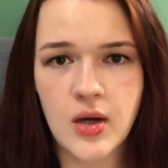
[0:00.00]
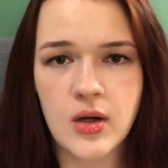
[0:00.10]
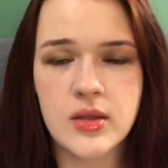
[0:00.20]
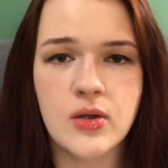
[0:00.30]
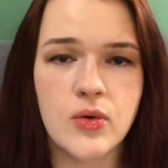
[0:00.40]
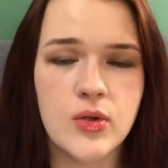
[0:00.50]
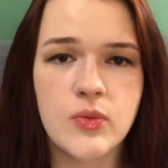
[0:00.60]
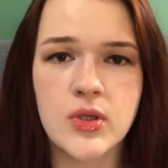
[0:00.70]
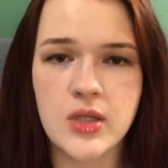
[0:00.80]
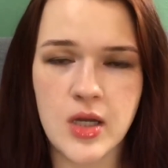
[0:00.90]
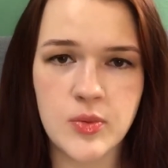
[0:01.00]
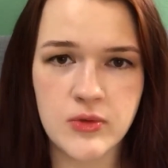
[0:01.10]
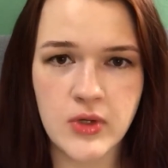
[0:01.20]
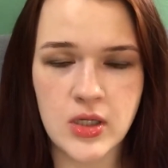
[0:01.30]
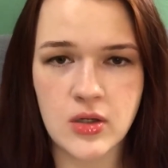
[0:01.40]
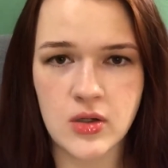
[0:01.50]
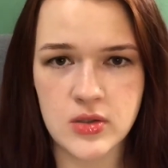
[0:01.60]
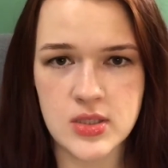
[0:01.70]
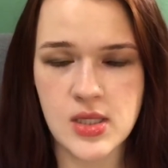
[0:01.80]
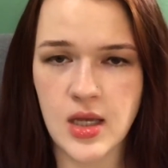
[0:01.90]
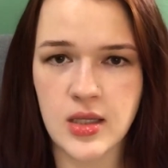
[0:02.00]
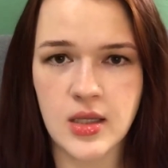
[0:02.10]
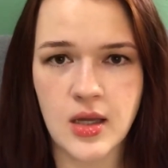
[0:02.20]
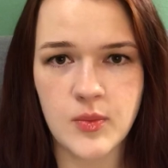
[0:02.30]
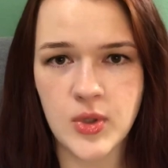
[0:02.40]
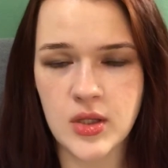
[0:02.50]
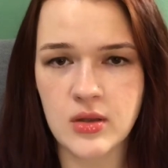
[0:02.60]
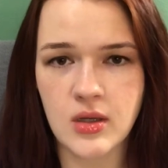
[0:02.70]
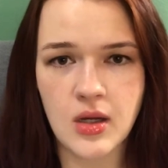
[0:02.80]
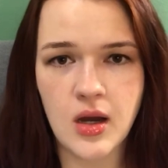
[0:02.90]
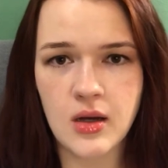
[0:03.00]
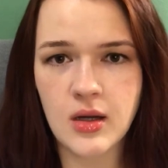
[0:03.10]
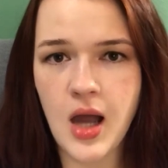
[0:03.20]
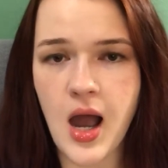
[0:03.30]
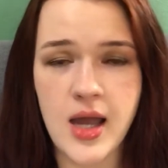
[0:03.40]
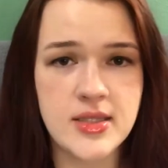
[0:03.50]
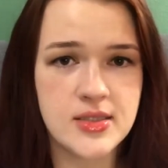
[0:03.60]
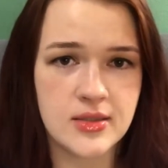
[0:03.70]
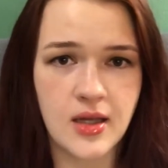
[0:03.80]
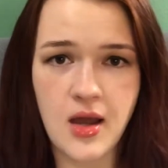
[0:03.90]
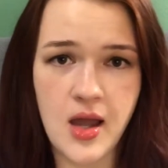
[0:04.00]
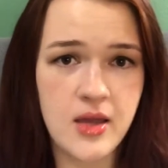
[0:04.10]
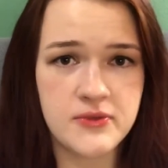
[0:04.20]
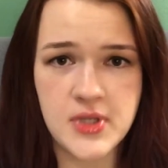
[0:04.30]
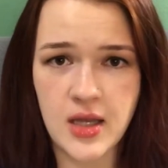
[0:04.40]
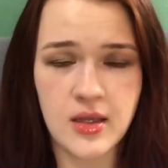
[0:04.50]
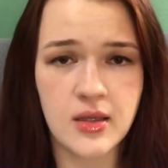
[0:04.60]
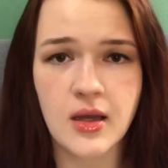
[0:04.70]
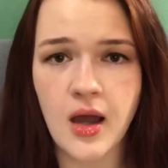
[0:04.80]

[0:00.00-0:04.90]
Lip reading: No, it will not prevent all the sagging. I mean, I have sagging.